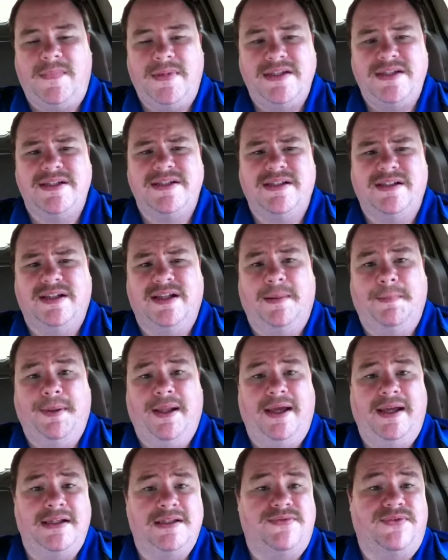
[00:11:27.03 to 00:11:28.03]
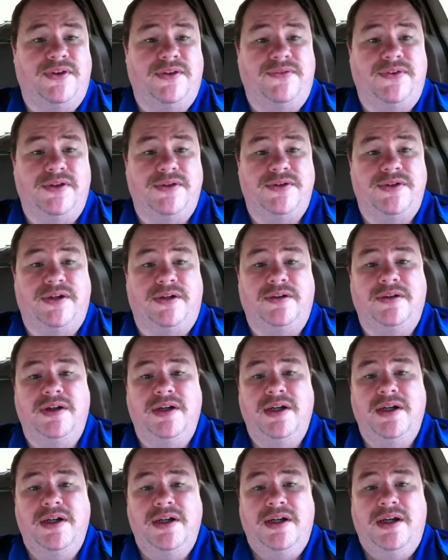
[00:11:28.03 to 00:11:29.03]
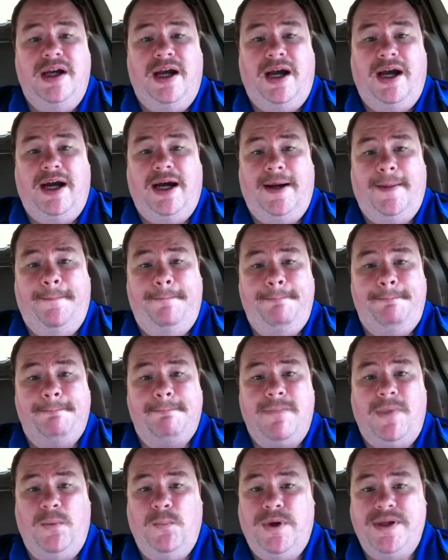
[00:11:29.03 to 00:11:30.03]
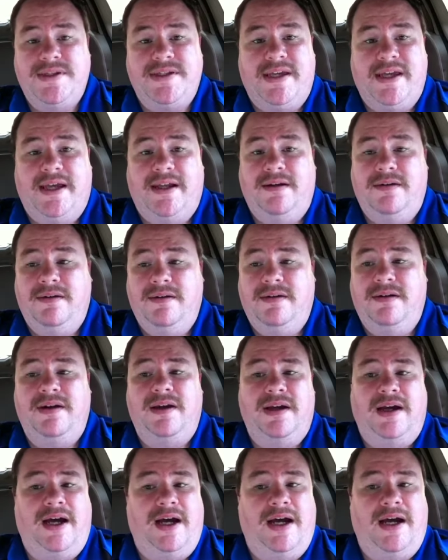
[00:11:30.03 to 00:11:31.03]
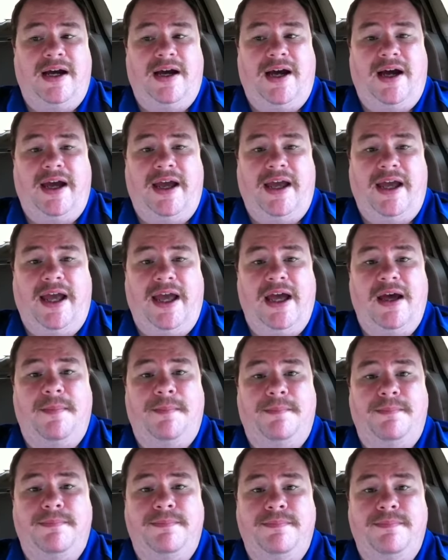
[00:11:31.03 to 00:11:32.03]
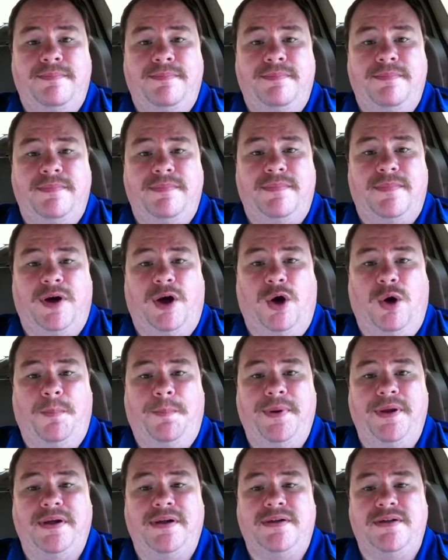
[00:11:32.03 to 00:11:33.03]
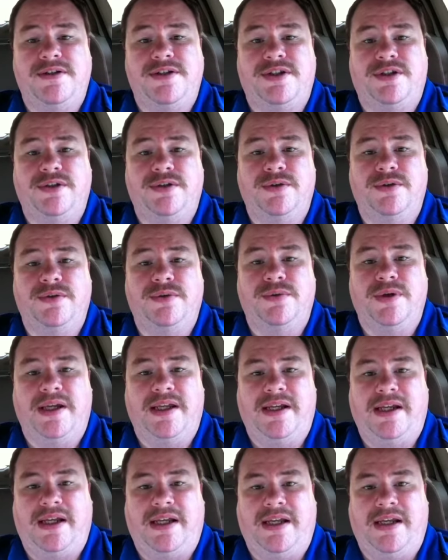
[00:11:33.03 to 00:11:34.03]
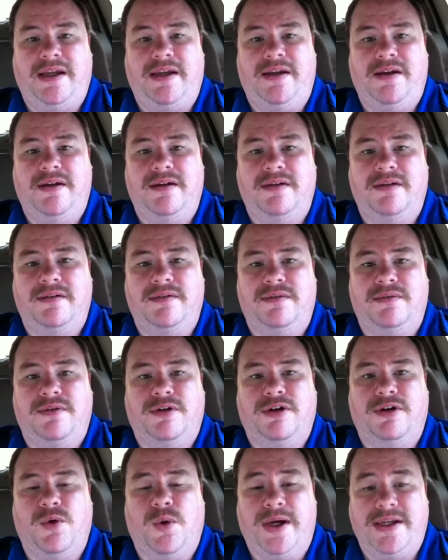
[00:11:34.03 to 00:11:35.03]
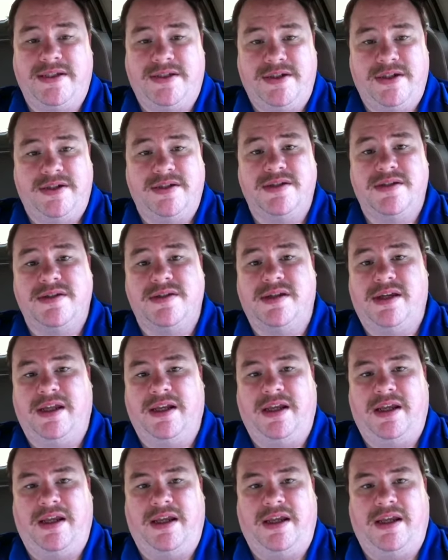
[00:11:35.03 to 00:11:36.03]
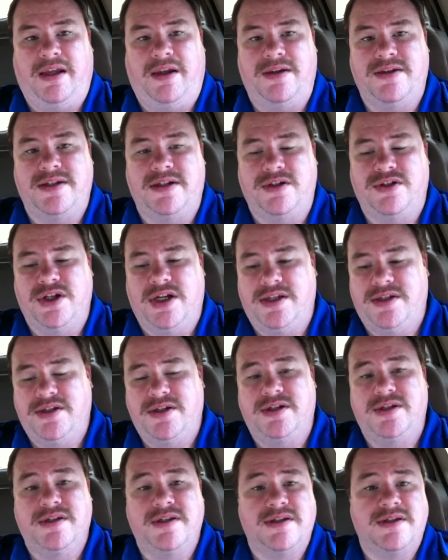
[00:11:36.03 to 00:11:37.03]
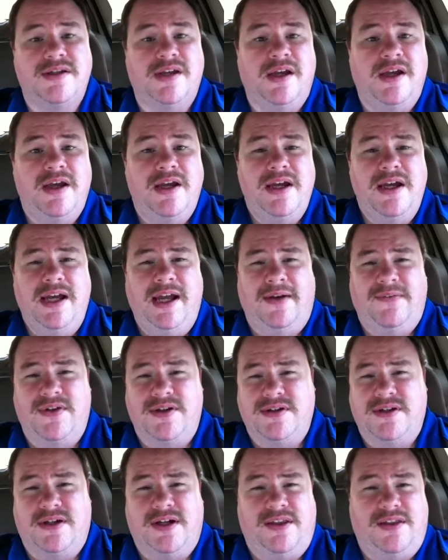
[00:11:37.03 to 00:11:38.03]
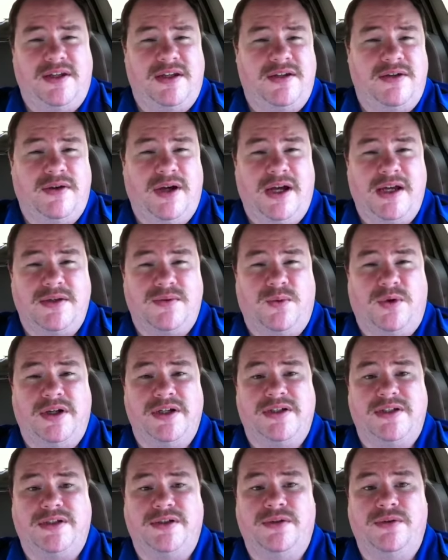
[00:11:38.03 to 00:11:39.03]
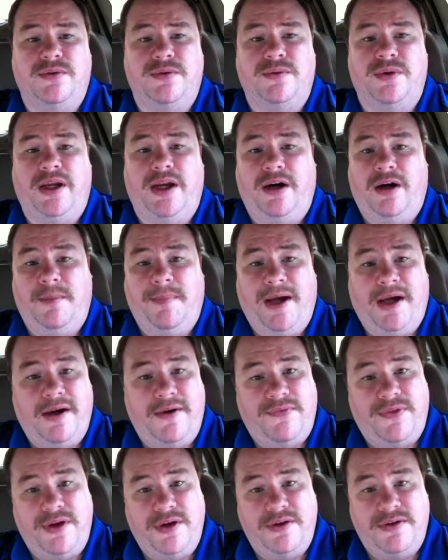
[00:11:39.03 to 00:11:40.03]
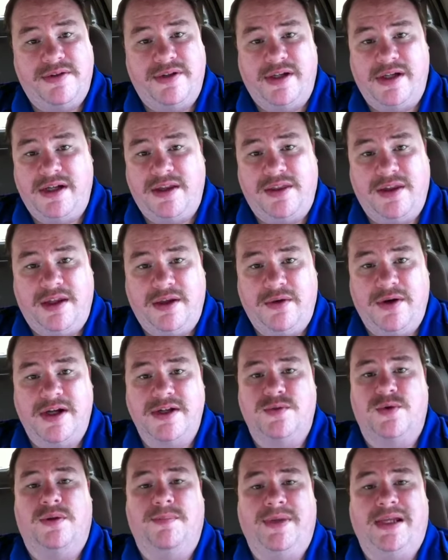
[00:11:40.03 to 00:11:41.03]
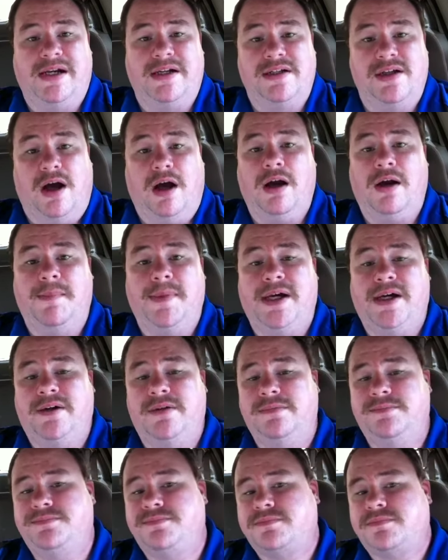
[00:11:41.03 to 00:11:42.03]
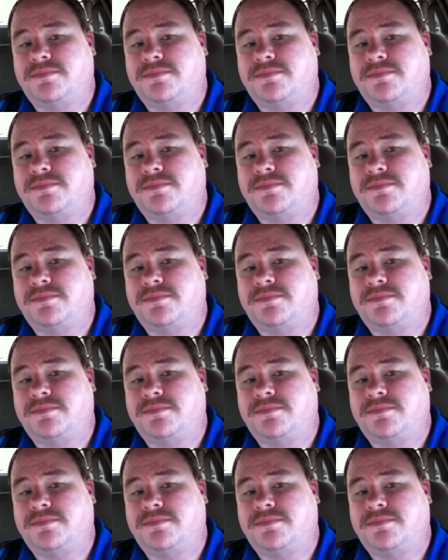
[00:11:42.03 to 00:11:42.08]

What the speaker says: just a little plans for the future. Once again, I am open to any questions, any suggestions. If there's anything you guys want to hear about, if there's anything you guys want me to talk about,